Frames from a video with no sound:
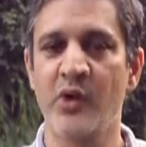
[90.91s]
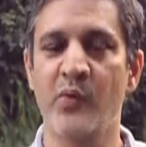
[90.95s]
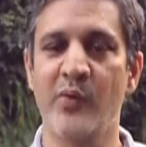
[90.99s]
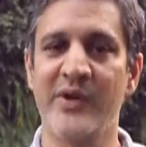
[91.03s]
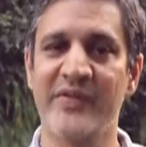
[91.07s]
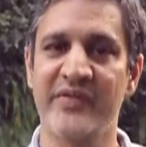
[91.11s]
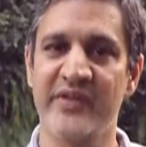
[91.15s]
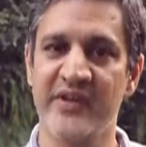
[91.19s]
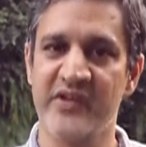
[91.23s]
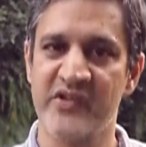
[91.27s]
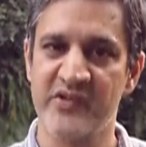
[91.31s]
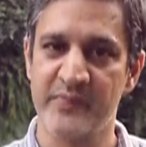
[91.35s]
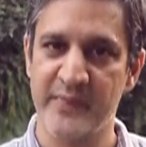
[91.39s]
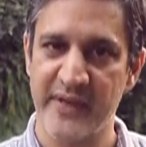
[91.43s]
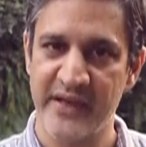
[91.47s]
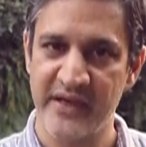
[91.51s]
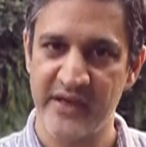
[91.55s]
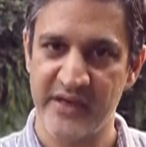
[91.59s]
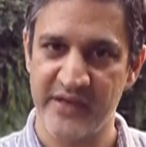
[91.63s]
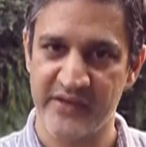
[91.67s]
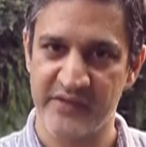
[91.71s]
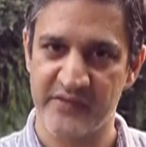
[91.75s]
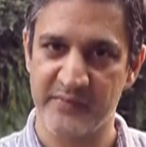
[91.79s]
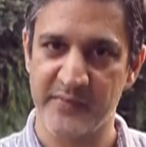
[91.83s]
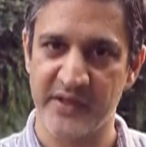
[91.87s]
When they spend
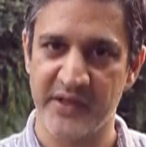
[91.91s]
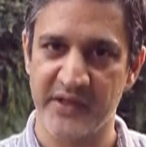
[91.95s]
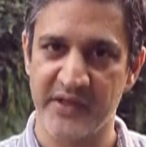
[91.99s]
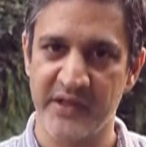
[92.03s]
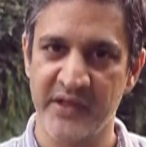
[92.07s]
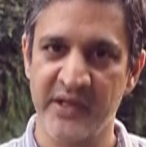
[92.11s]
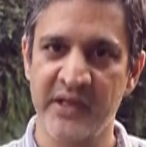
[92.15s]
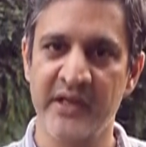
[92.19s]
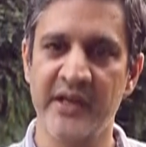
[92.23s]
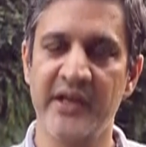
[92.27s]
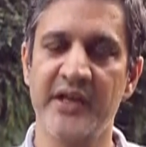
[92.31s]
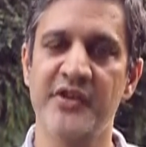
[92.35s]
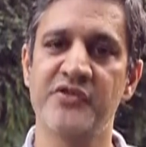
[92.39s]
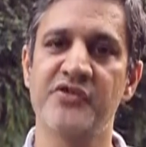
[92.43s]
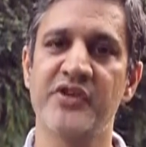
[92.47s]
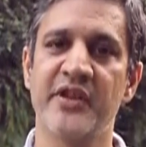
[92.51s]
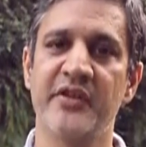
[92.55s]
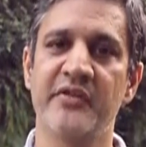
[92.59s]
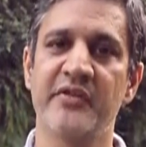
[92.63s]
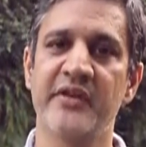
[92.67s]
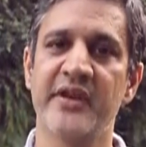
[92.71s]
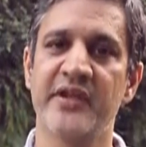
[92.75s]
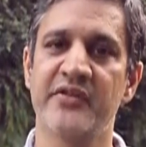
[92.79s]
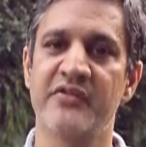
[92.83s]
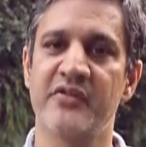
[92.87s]
less money, it
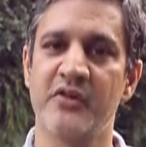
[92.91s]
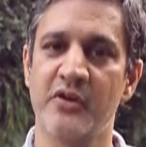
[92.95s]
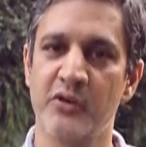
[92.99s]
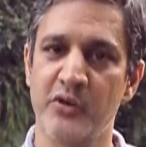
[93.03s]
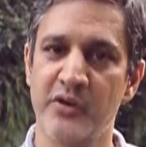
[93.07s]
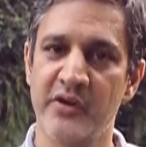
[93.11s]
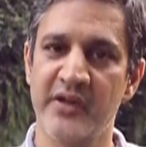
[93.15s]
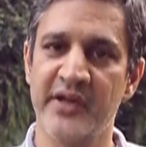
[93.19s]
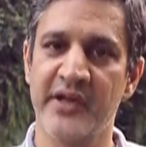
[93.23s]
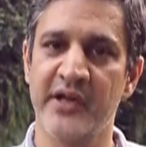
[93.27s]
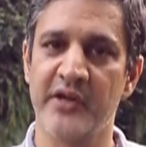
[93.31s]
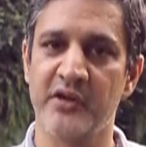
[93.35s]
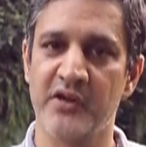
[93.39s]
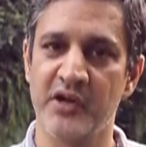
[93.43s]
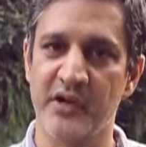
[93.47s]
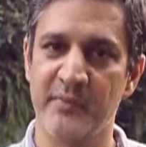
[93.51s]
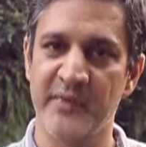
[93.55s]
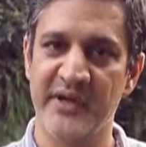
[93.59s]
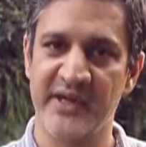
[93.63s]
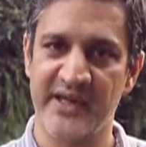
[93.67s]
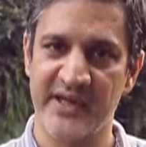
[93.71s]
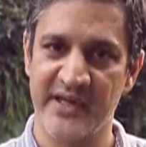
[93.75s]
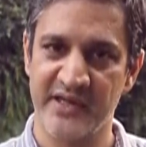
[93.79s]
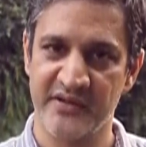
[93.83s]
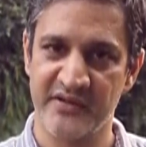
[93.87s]
generates lower
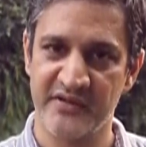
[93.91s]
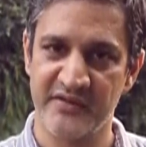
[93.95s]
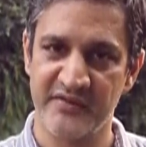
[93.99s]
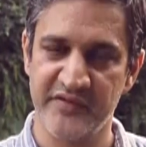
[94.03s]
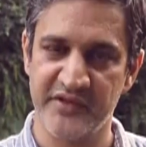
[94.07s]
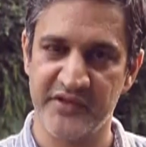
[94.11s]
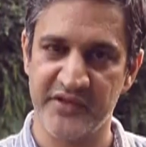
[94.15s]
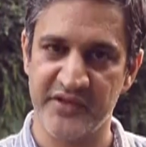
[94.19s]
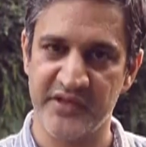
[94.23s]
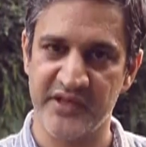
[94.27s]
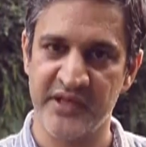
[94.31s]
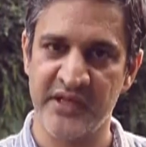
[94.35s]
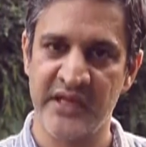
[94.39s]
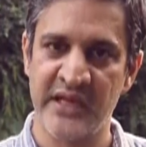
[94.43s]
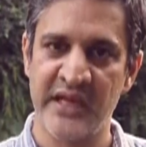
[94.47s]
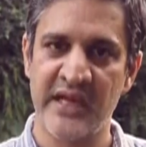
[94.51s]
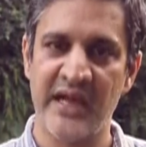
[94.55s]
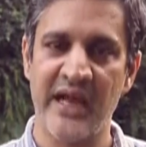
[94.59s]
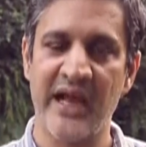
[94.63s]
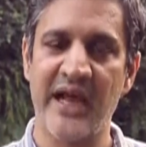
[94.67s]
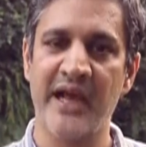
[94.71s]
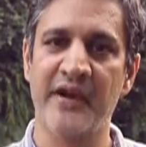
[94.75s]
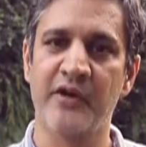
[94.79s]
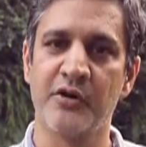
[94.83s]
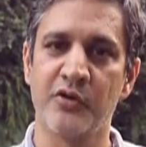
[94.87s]
economic activity
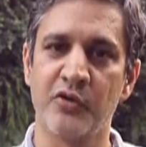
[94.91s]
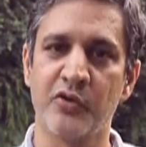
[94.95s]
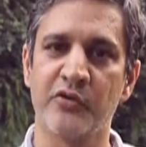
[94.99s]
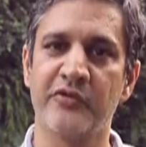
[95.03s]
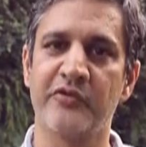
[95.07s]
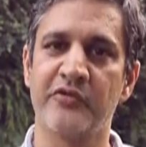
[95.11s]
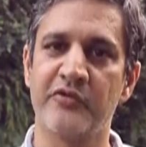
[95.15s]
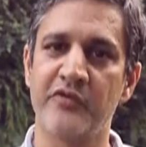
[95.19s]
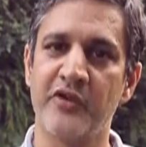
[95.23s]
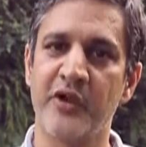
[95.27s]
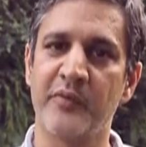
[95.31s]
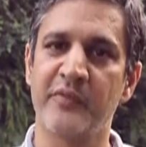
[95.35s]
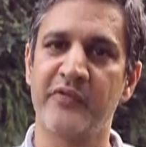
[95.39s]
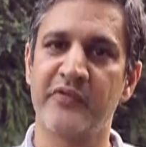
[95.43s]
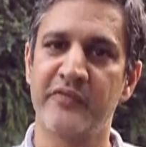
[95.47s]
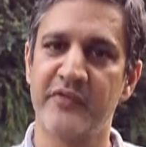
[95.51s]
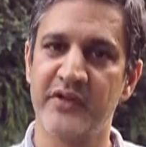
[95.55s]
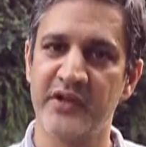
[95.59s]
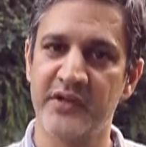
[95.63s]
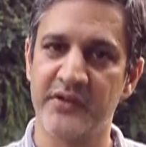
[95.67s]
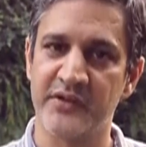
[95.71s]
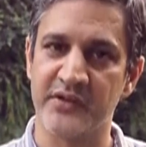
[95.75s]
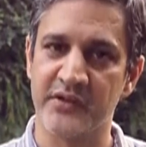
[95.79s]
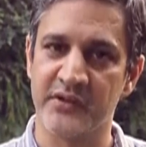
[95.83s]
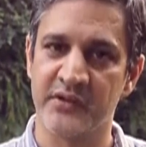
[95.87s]
and growth drops
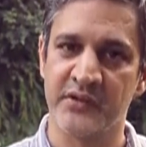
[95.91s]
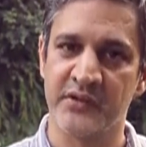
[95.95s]
further.